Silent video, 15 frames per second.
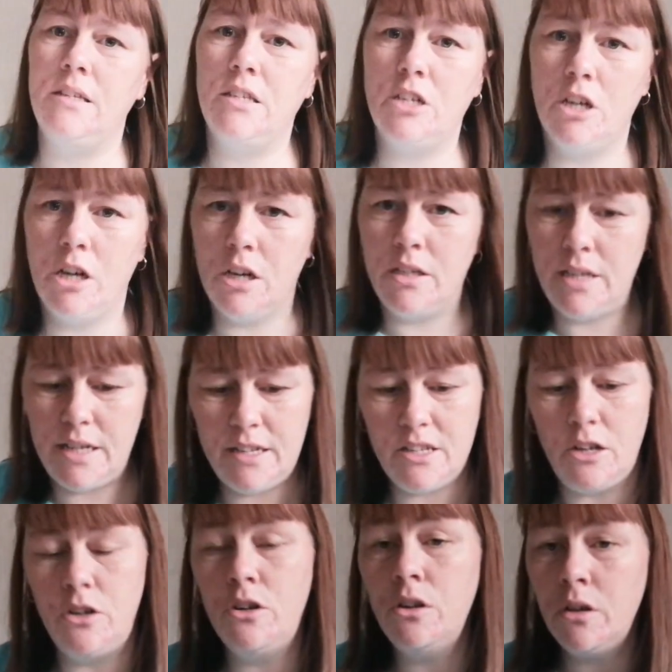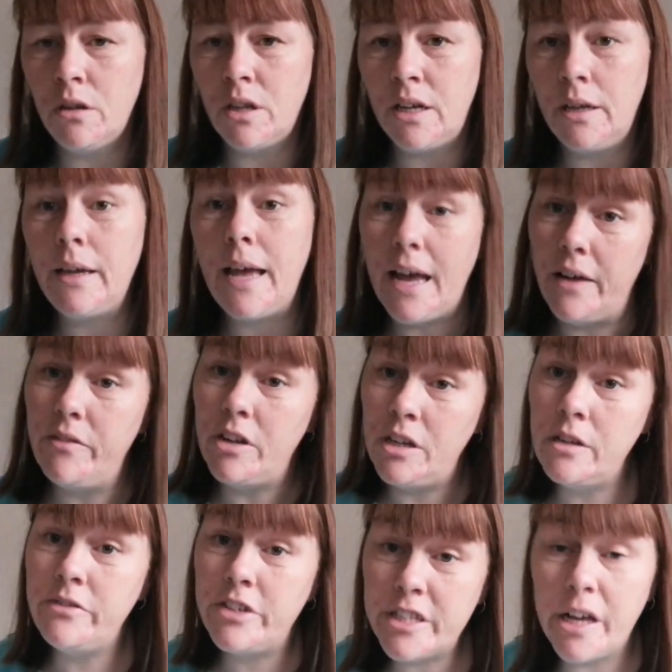I started is another Heaven and Earth